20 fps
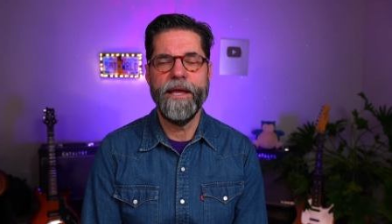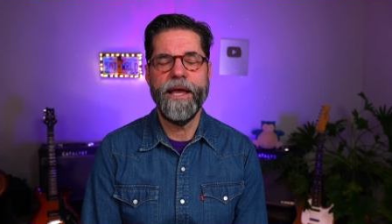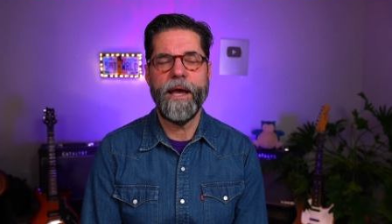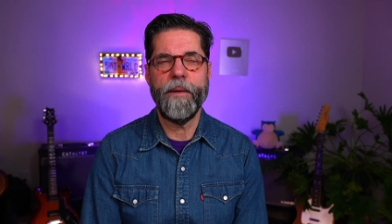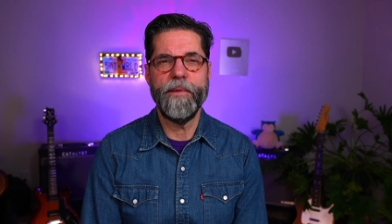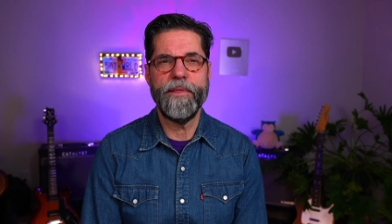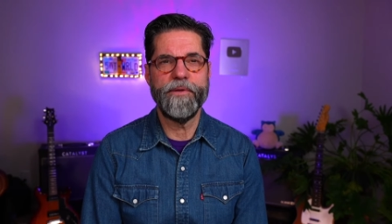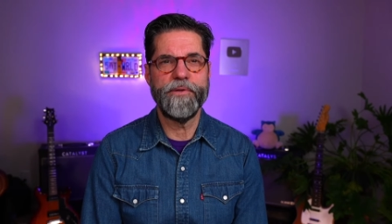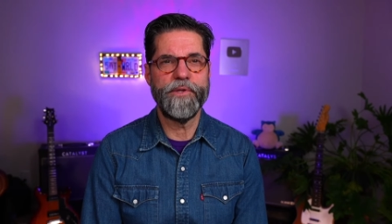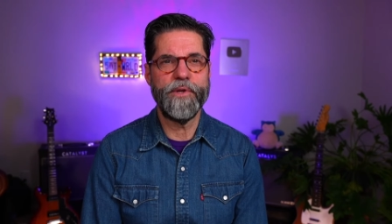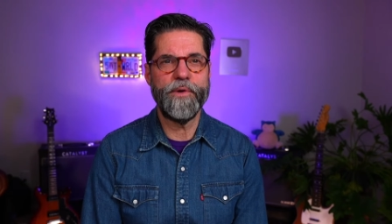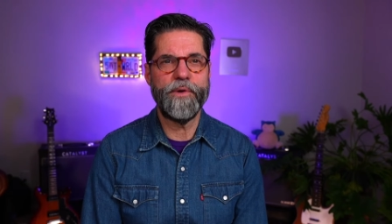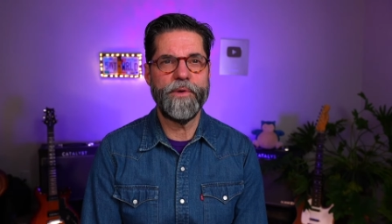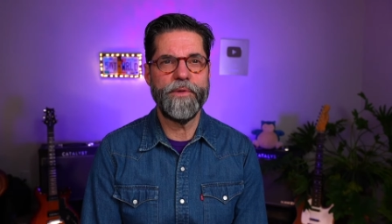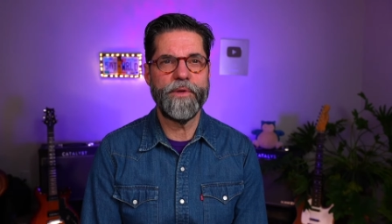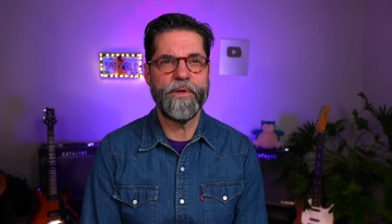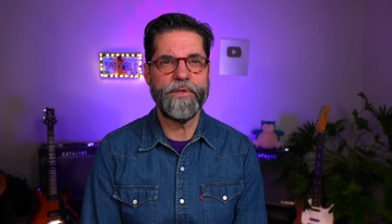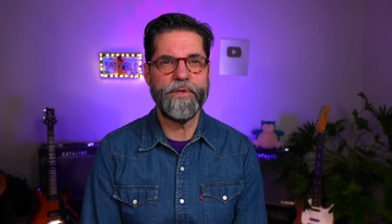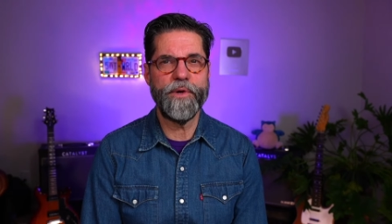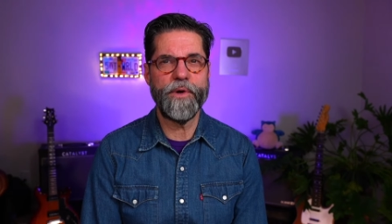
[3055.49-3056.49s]
I mean, there's
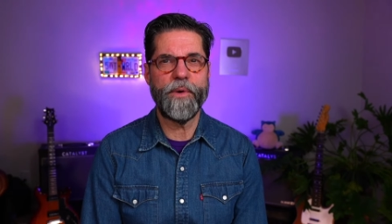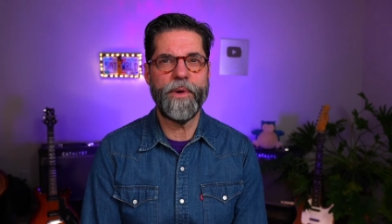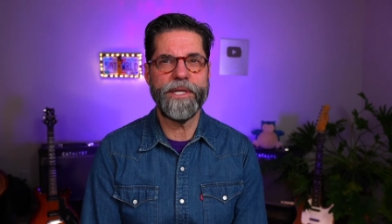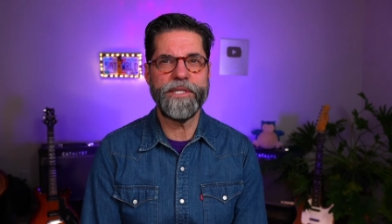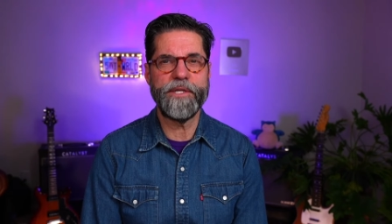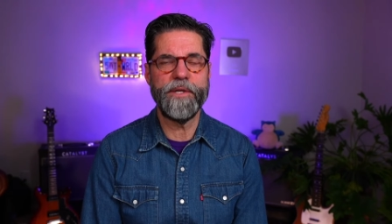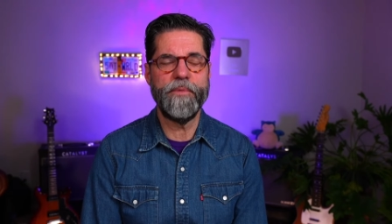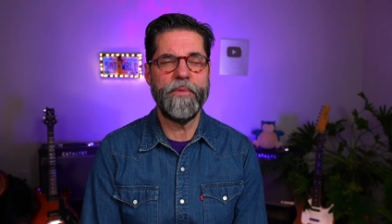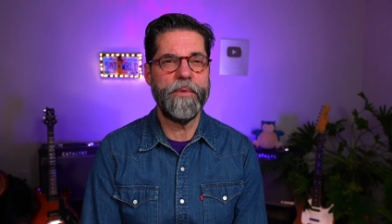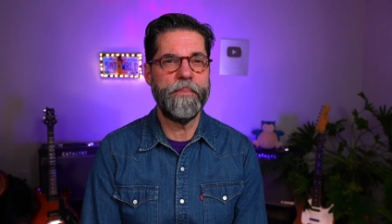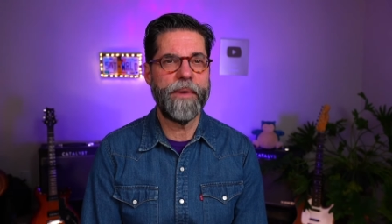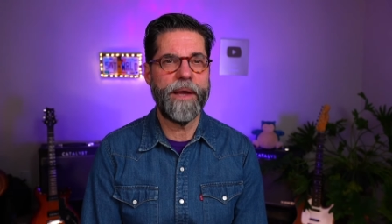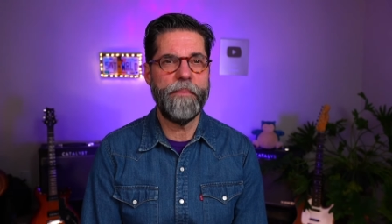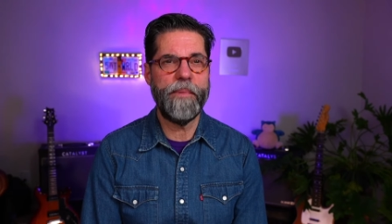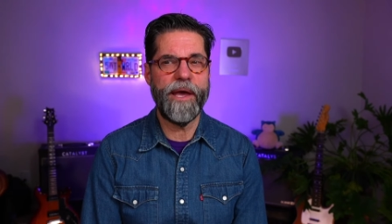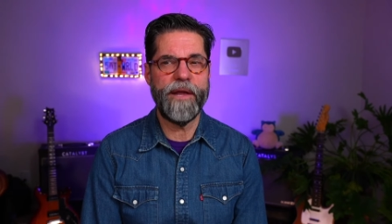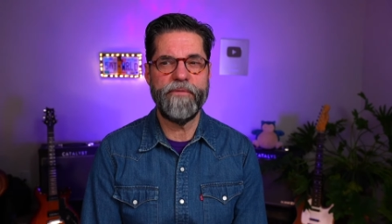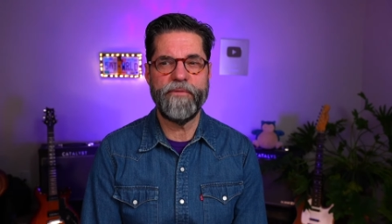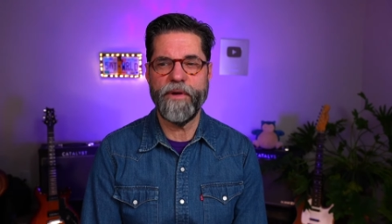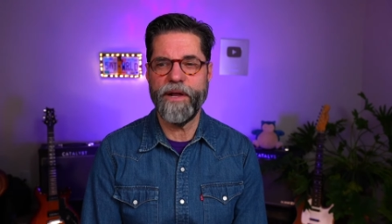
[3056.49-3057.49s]
no question with my
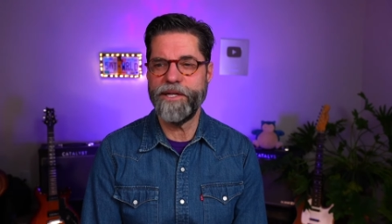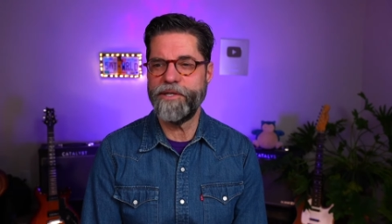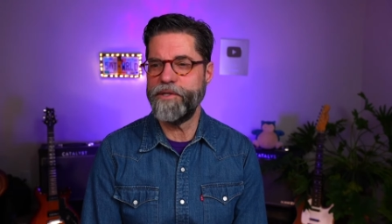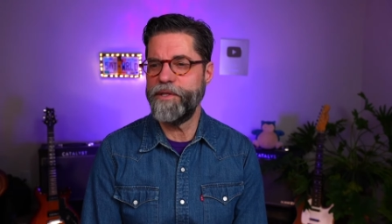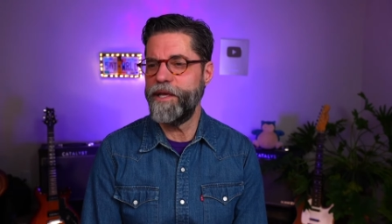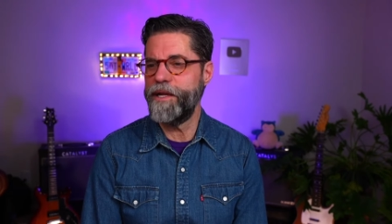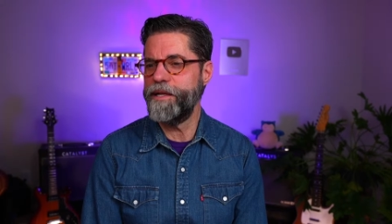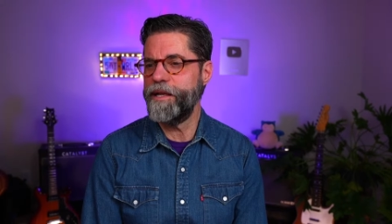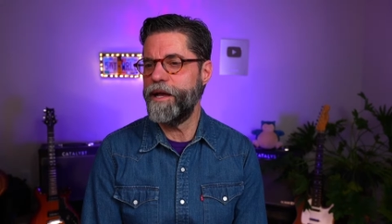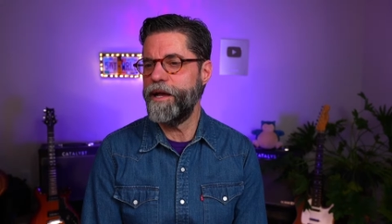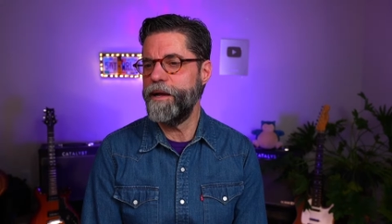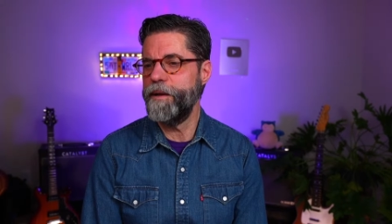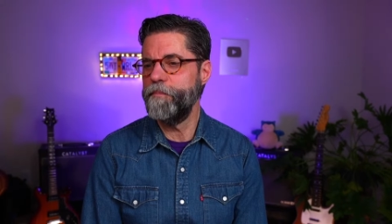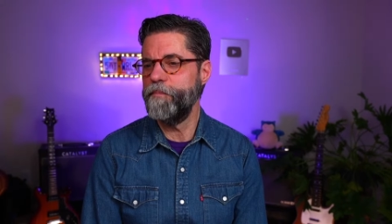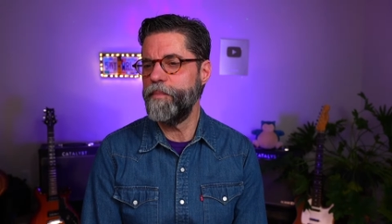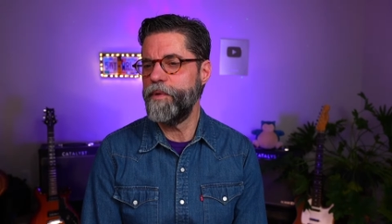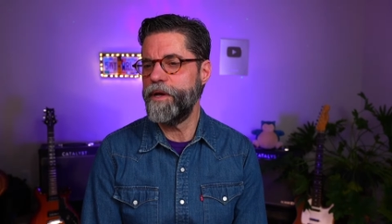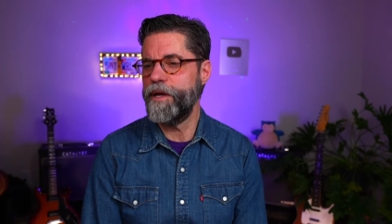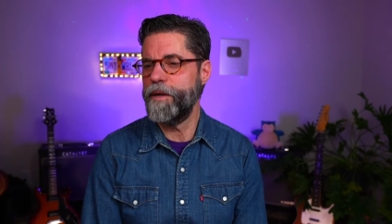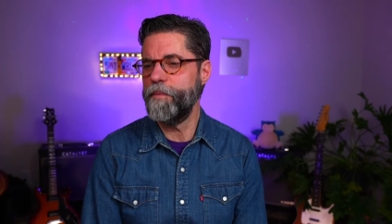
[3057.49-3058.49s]
bad French that
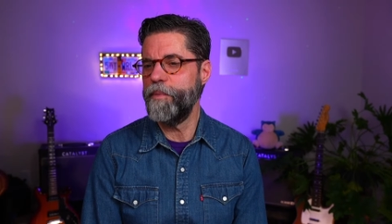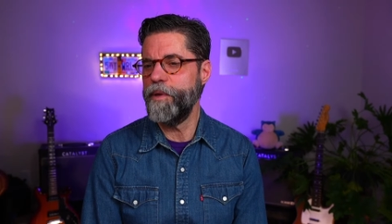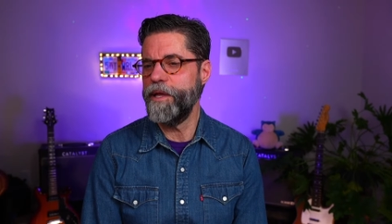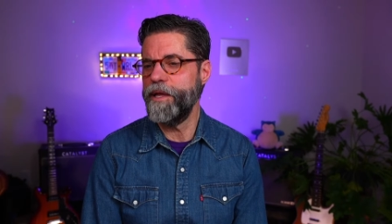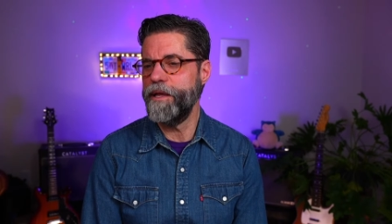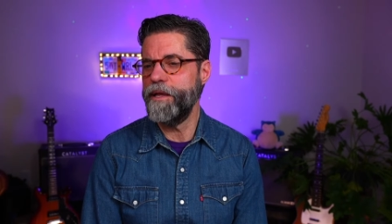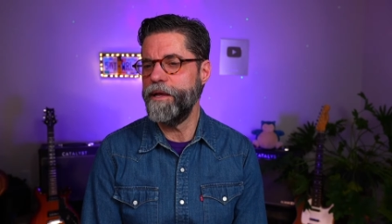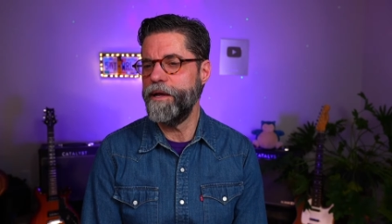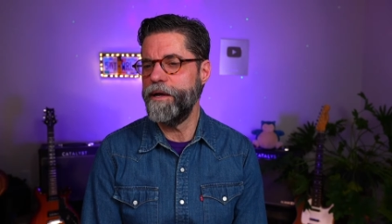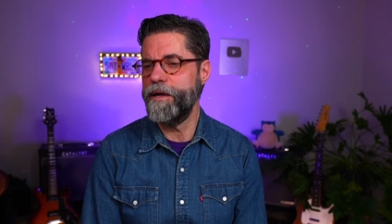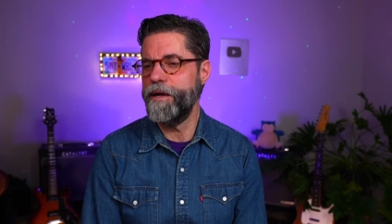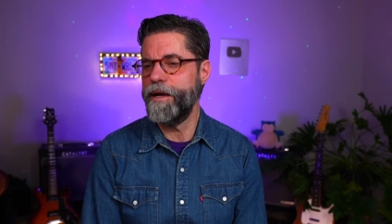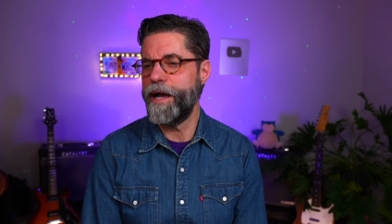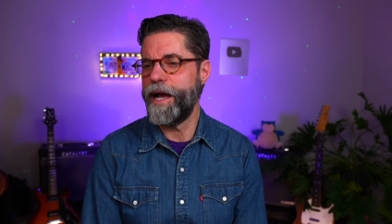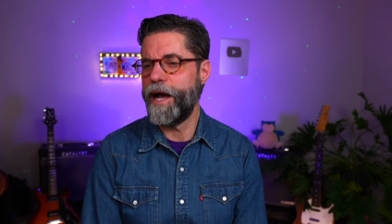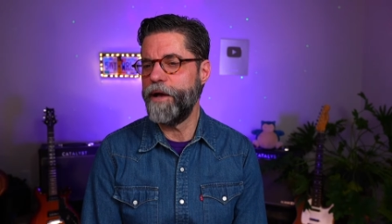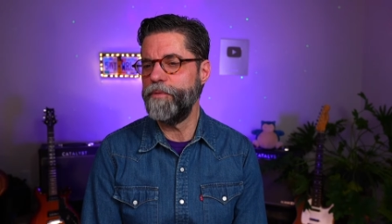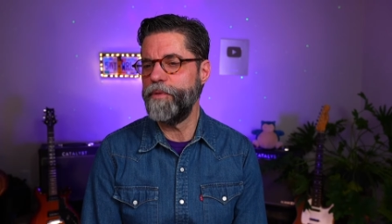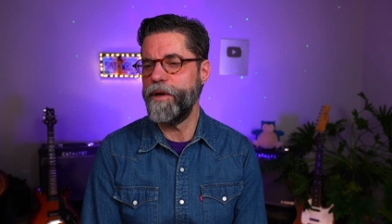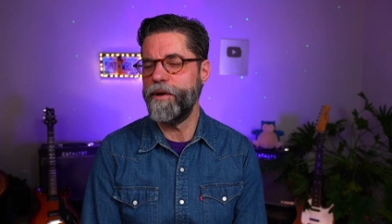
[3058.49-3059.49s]
I'm going to be
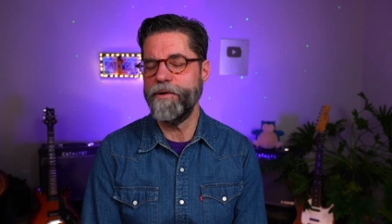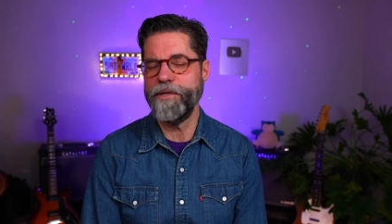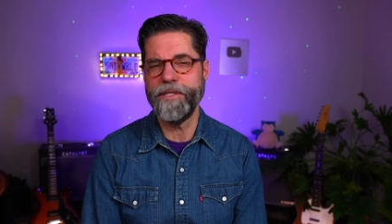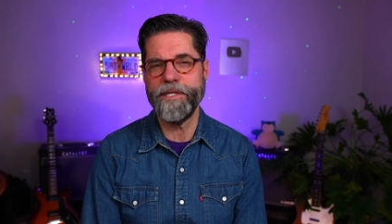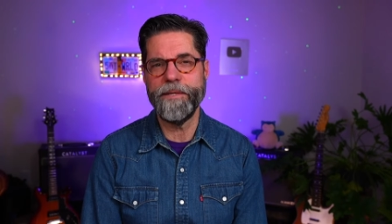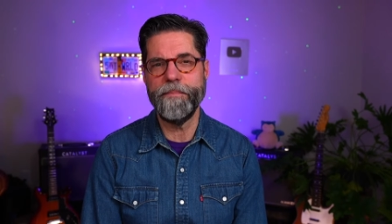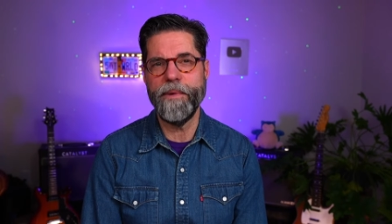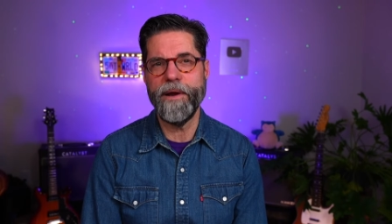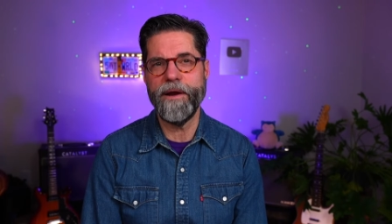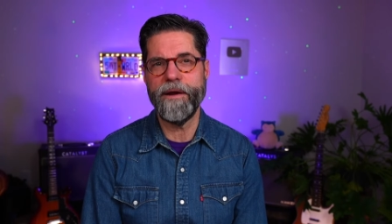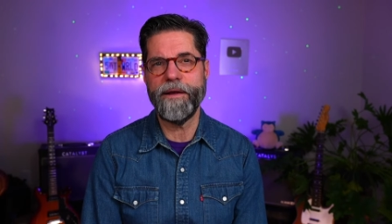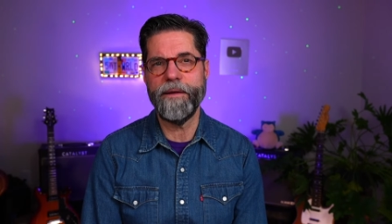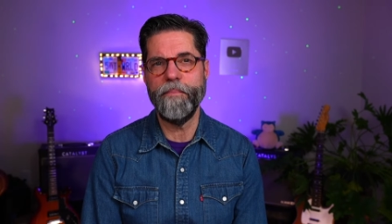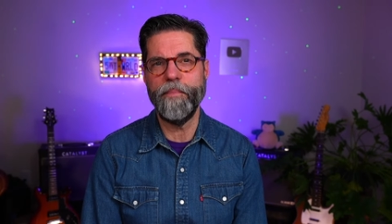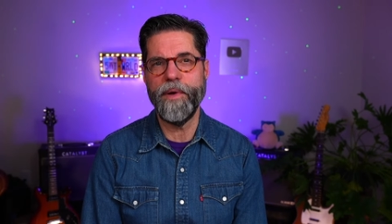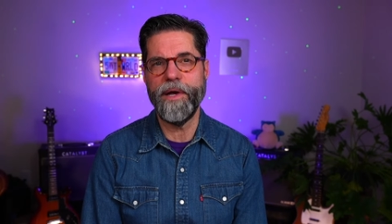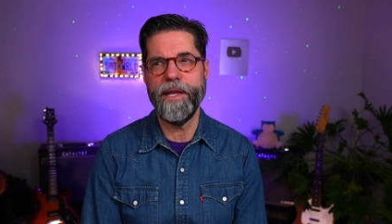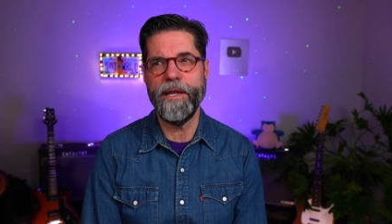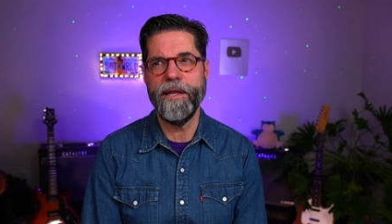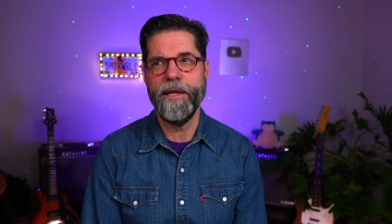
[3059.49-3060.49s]
out there as an American,
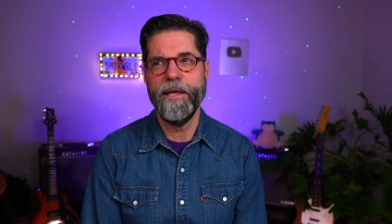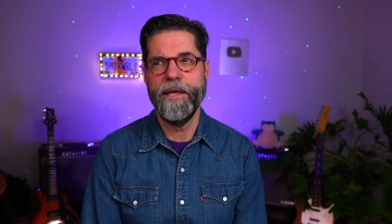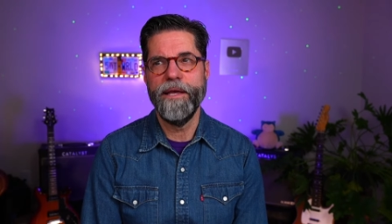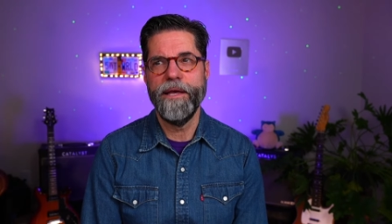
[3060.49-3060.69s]
but